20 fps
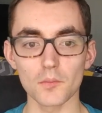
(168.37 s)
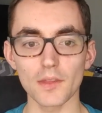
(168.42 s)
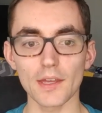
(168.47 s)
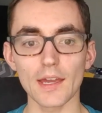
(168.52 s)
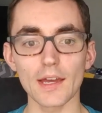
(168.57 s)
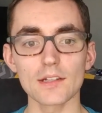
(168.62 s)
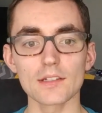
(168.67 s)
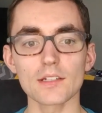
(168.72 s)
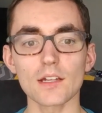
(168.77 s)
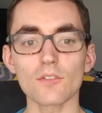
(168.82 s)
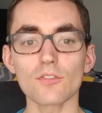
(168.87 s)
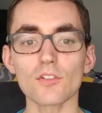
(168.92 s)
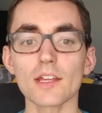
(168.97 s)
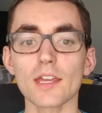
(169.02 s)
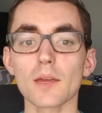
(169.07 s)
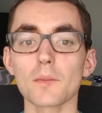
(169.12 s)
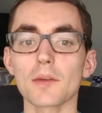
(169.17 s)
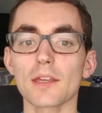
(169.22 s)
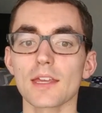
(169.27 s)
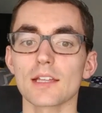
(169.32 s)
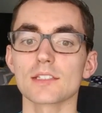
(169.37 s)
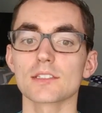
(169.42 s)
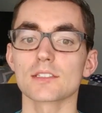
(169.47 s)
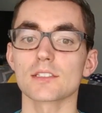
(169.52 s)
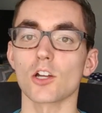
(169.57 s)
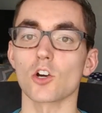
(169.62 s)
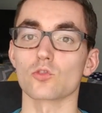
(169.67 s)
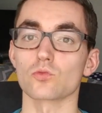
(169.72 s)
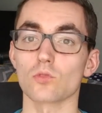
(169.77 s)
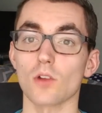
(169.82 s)
They had a tougher game
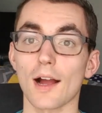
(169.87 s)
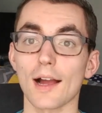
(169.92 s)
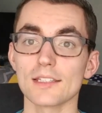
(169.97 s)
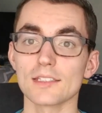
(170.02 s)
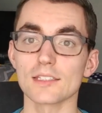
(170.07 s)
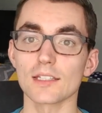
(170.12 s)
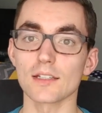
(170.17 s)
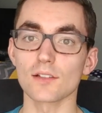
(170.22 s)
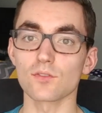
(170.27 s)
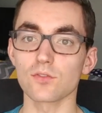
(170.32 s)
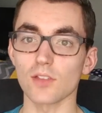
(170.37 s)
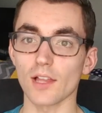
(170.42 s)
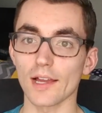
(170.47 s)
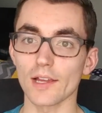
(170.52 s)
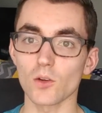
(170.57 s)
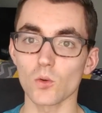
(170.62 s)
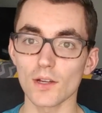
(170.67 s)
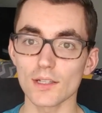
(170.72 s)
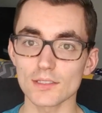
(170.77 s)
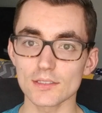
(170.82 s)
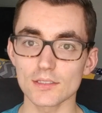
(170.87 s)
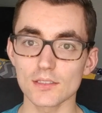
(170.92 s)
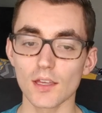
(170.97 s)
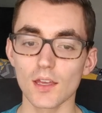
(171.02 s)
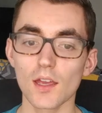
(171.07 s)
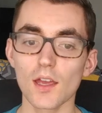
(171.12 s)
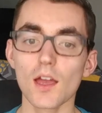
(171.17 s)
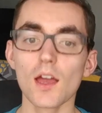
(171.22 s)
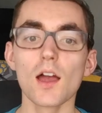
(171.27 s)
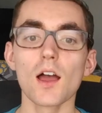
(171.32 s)
against a rising
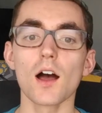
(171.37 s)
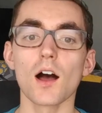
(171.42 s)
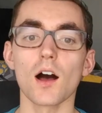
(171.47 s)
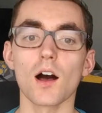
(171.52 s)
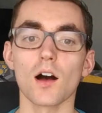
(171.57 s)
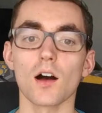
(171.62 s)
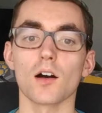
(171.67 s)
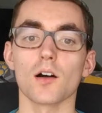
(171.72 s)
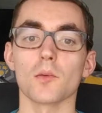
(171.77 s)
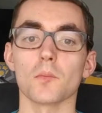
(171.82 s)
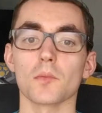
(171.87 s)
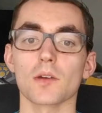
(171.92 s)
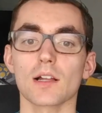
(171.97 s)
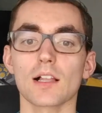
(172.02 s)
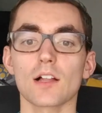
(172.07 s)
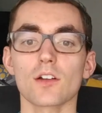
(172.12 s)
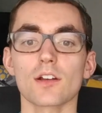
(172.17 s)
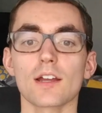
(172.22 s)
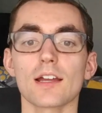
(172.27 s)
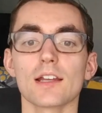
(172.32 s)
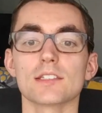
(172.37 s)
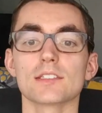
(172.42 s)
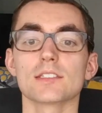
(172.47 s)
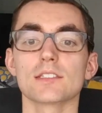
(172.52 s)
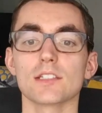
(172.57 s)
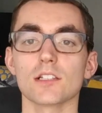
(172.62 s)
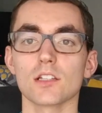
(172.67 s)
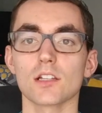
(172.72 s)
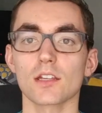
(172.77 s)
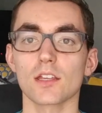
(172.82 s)
FlyQuest. Cloud9 is
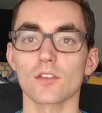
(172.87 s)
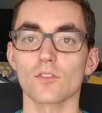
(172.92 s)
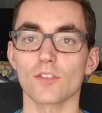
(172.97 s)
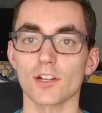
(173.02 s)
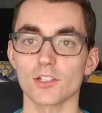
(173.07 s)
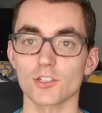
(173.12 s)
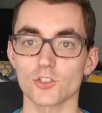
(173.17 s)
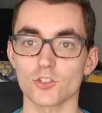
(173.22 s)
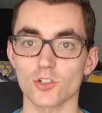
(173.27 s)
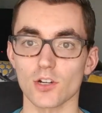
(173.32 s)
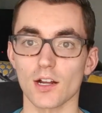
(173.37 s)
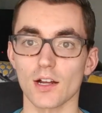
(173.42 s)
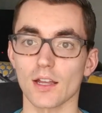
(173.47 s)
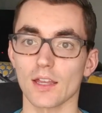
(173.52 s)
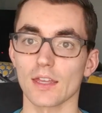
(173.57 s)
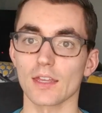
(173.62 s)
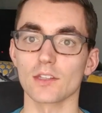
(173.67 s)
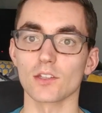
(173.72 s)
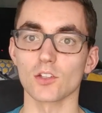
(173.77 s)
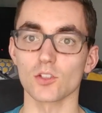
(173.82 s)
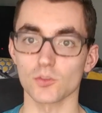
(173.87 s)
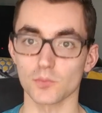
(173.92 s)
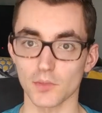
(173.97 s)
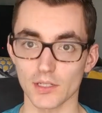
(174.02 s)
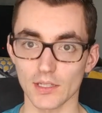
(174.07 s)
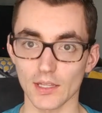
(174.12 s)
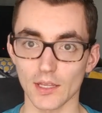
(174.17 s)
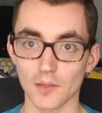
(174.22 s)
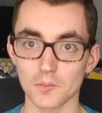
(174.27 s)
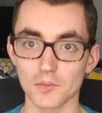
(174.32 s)
still looking very strong in those
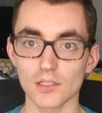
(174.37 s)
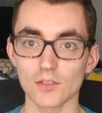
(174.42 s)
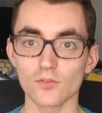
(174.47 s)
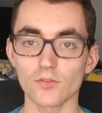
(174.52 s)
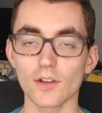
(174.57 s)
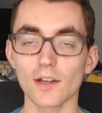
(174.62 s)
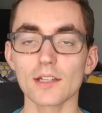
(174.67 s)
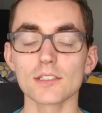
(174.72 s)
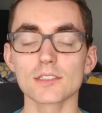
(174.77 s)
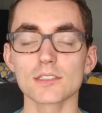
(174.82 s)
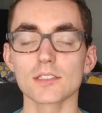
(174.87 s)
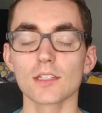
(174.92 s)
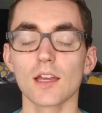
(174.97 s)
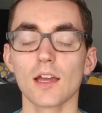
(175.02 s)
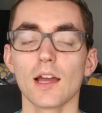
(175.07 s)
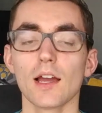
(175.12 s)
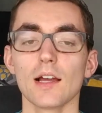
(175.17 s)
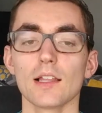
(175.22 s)
mid-game team fights,